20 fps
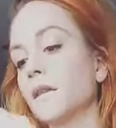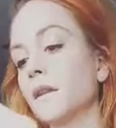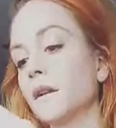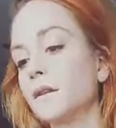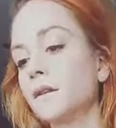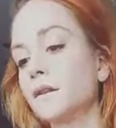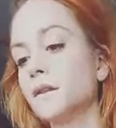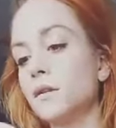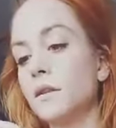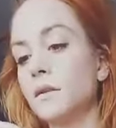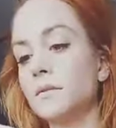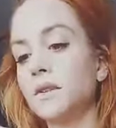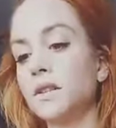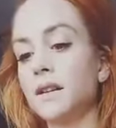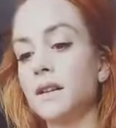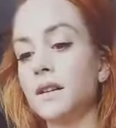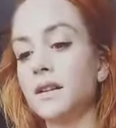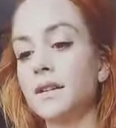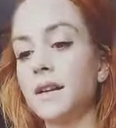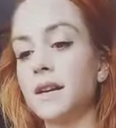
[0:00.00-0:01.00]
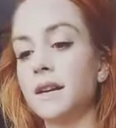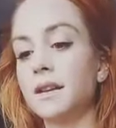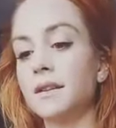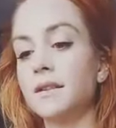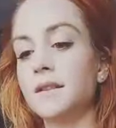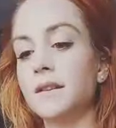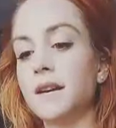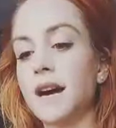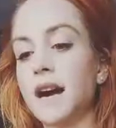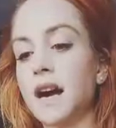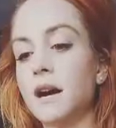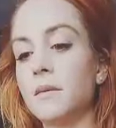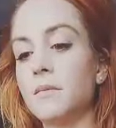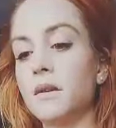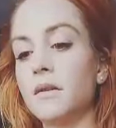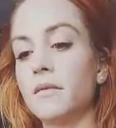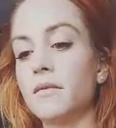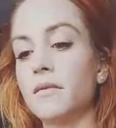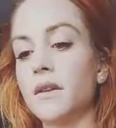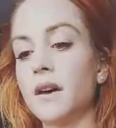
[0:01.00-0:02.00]
So I'm just going to take a dab
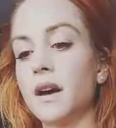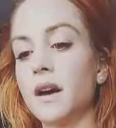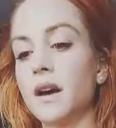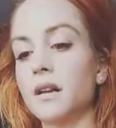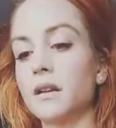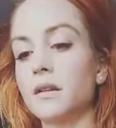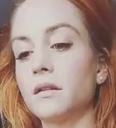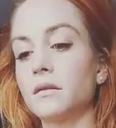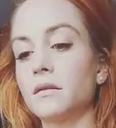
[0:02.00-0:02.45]
of that